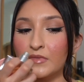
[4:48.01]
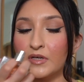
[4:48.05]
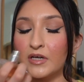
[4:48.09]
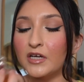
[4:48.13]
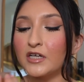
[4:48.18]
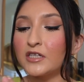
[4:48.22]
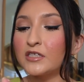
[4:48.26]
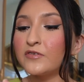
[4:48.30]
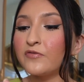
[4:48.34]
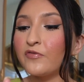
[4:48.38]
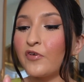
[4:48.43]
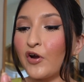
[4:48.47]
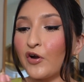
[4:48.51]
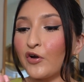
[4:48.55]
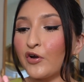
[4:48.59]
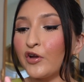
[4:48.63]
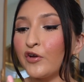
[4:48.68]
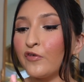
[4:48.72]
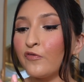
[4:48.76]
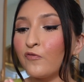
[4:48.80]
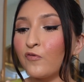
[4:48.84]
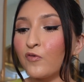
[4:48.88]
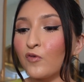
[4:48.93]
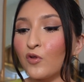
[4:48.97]
it's very
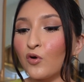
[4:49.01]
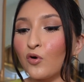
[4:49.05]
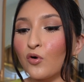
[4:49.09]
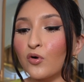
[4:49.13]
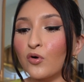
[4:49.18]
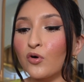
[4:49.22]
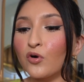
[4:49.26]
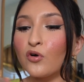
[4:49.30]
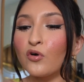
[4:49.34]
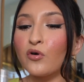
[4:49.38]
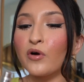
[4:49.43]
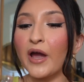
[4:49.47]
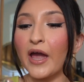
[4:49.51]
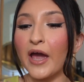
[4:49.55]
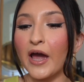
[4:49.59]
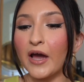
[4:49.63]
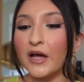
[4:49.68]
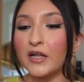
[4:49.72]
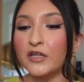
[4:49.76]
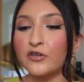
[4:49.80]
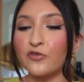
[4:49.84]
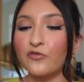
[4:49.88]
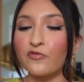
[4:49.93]
floral and